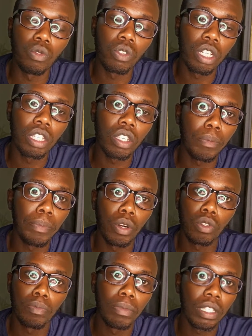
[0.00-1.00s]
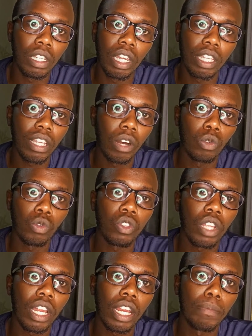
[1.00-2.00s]
teach about business, how to
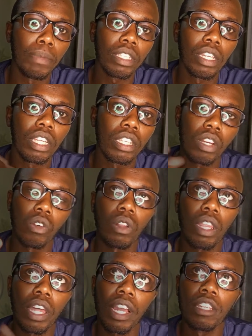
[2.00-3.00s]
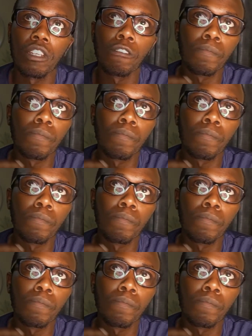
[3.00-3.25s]
start a business and all that.